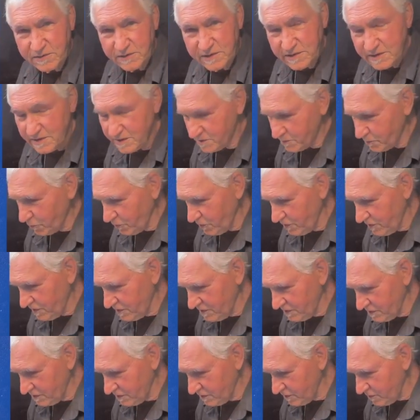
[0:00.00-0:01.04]
and it's pretty
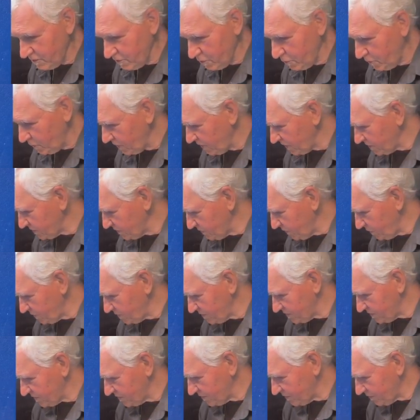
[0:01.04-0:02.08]
easy to do because
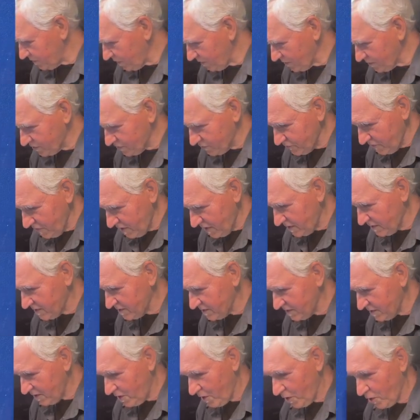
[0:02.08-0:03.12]
most guitar
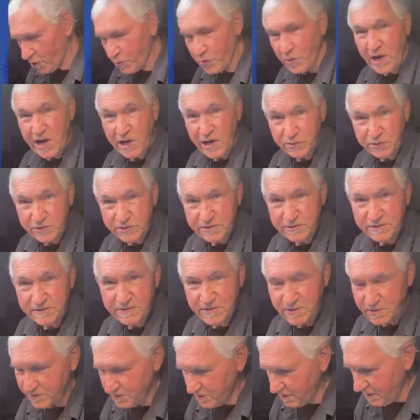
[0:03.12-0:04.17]
strings are grounded.
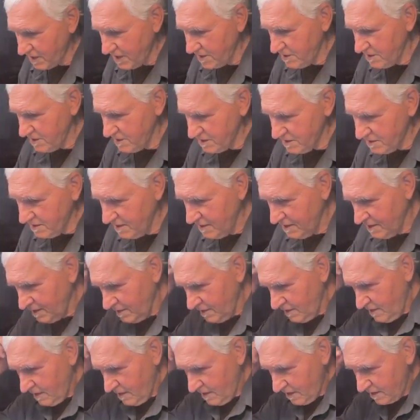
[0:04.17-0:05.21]
They're tied in.
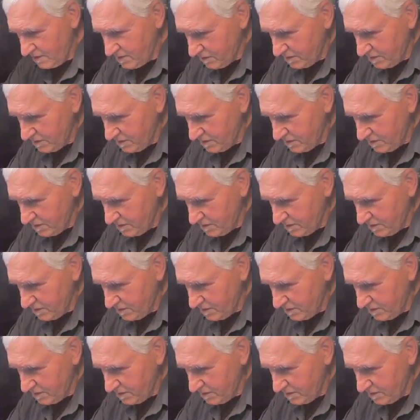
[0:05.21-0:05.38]
And that's